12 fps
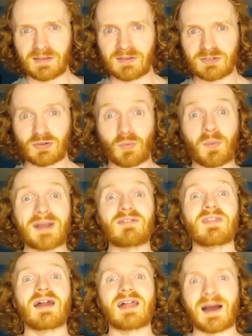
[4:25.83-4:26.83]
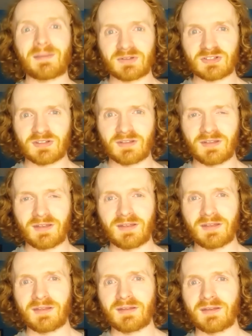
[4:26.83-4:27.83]
So whenever that happens,
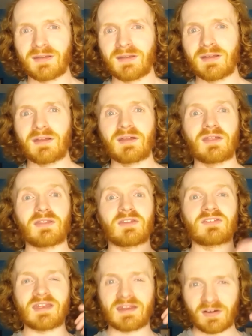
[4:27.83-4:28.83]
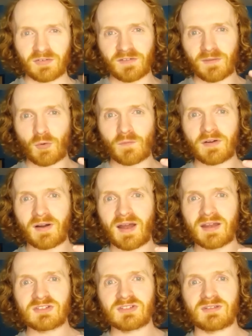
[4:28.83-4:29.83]
the tear film over your
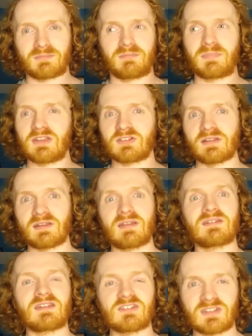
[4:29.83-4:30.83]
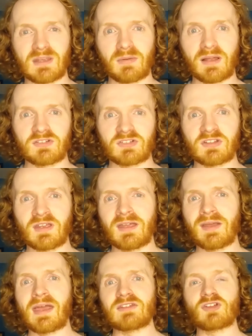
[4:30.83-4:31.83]
eyes basically destabilizes.
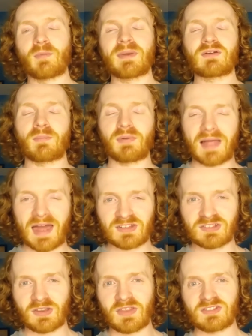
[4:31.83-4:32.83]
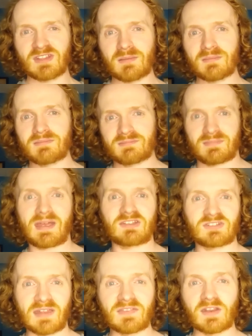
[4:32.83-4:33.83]
It's not being replenished to the same
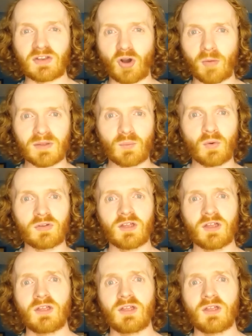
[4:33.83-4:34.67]
extent that it normally would.